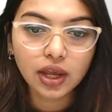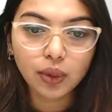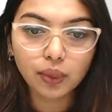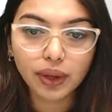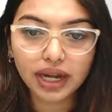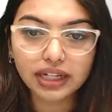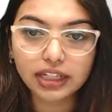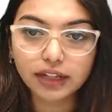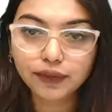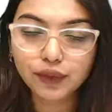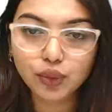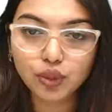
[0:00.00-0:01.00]
where they
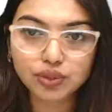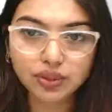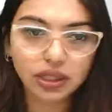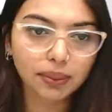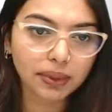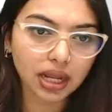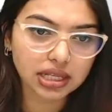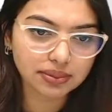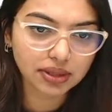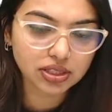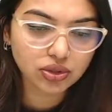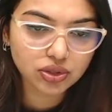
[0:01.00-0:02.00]
fuse with the
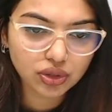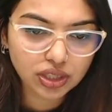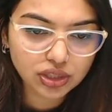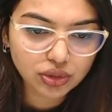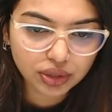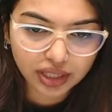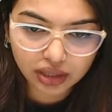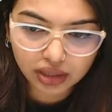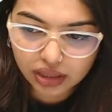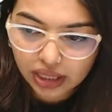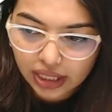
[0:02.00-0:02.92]
plasma. So students, look here.